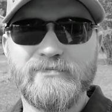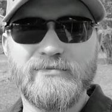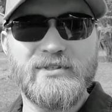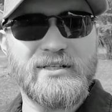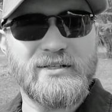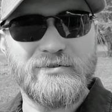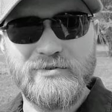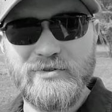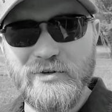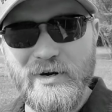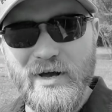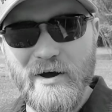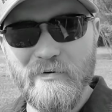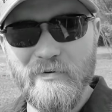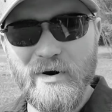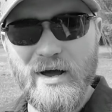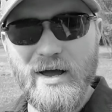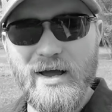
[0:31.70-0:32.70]
didn't turn
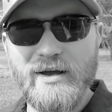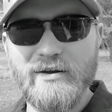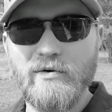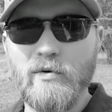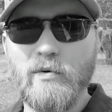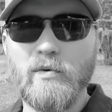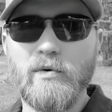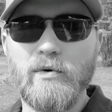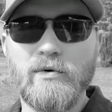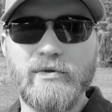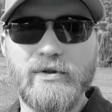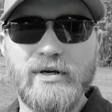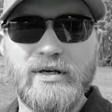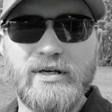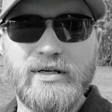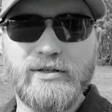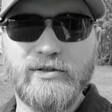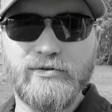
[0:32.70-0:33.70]
out right, or the
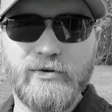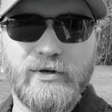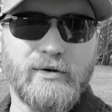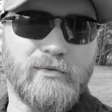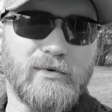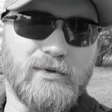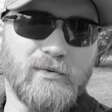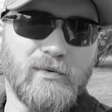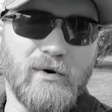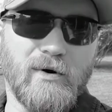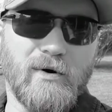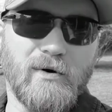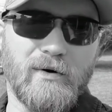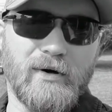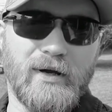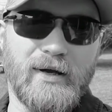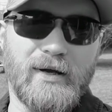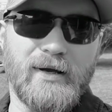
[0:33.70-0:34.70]
heat treat was
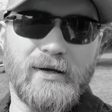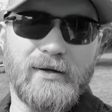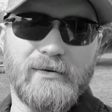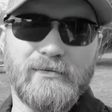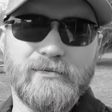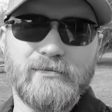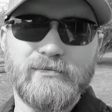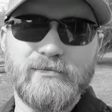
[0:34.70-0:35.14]
wrong, and